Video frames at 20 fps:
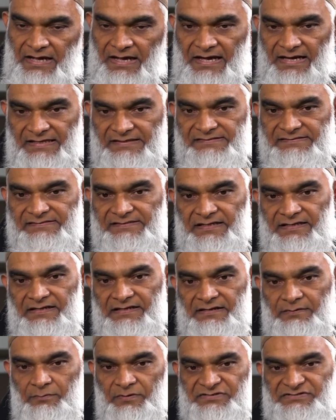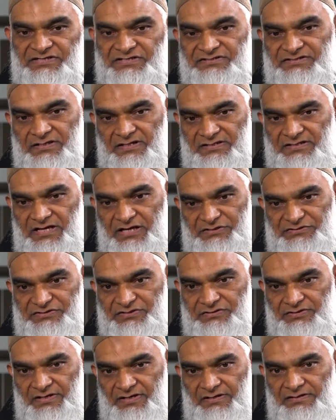And uh, it was his
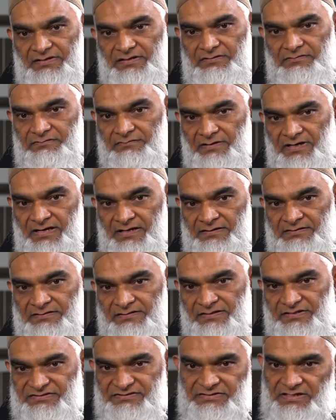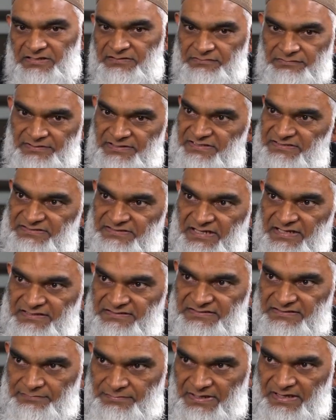contention that the Quran does not
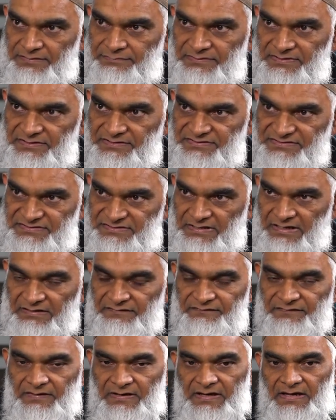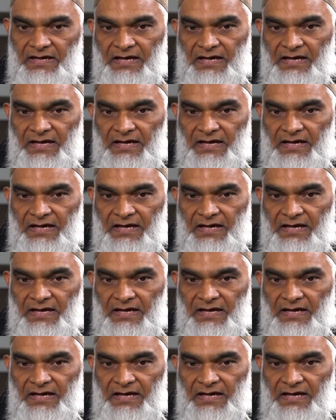criticize the Bible itself.